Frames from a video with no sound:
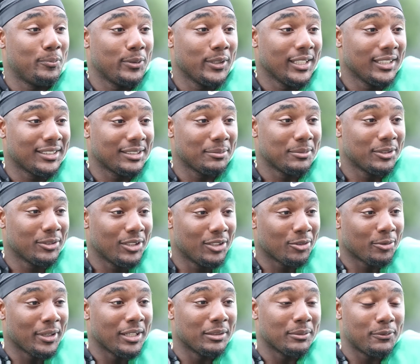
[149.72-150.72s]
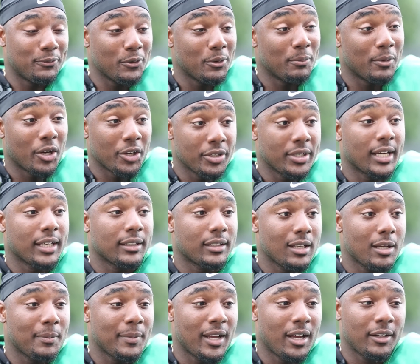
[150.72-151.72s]
play some little random football. You got to
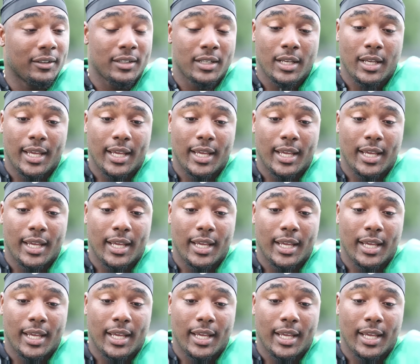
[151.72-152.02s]
come out,